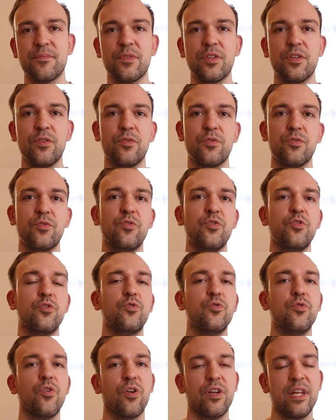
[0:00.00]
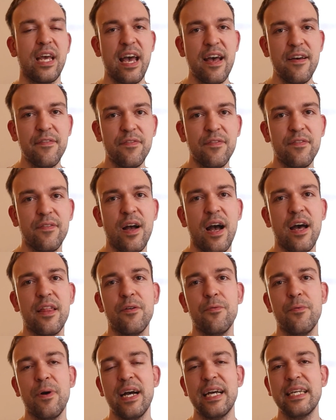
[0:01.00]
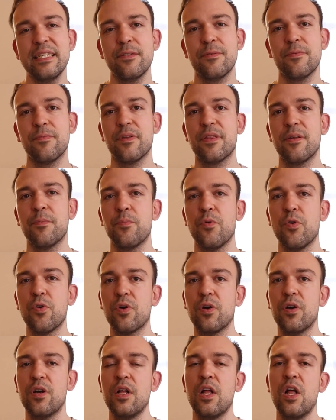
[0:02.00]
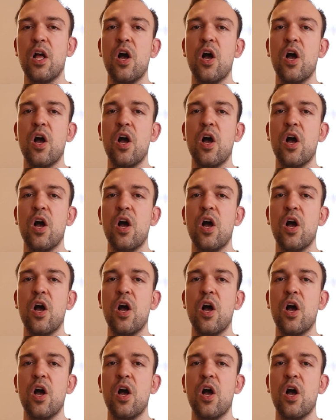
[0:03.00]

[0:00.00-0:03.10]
you do not have otherwise with a book